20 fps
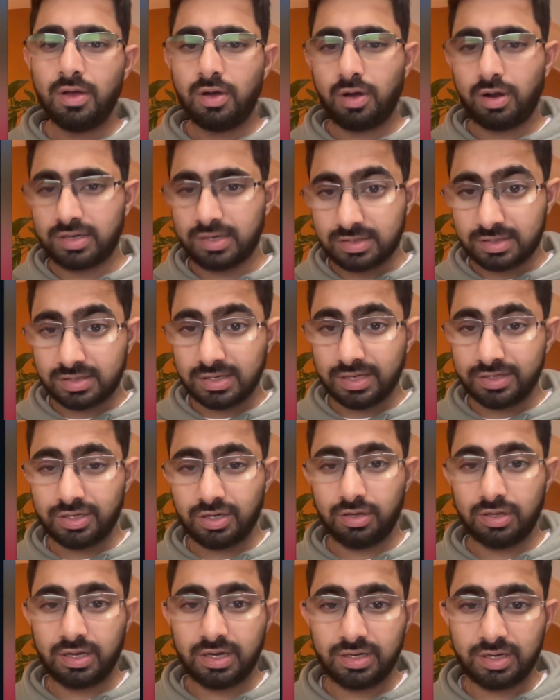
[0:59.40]
or it's searching
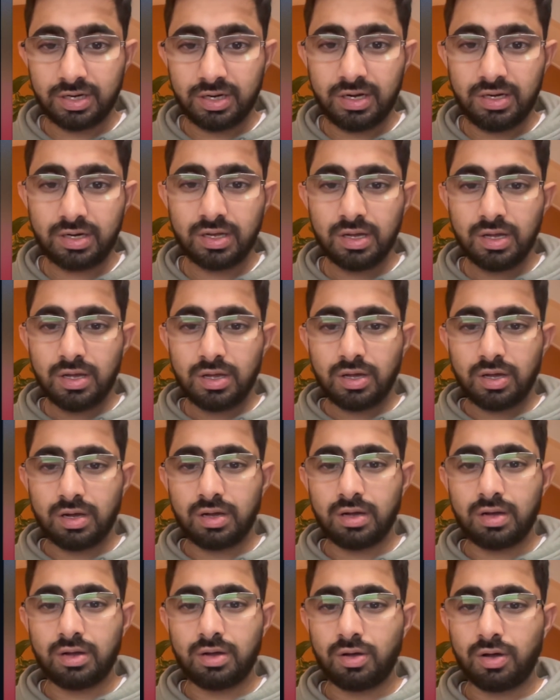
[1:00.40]
on the internet,
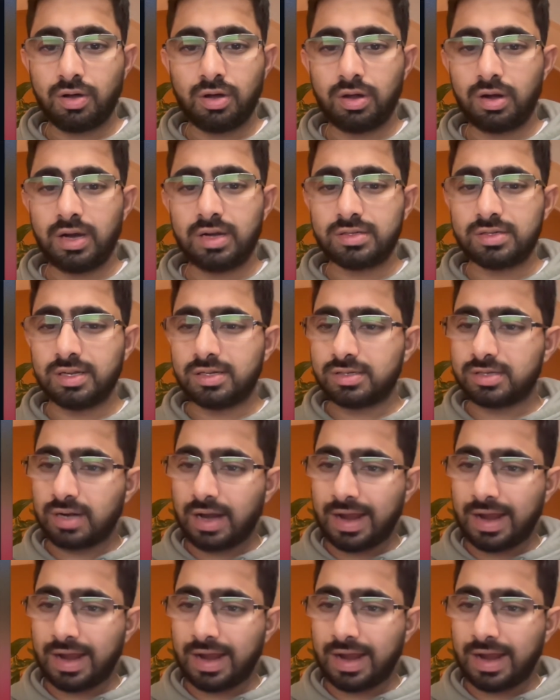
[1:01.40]
or it's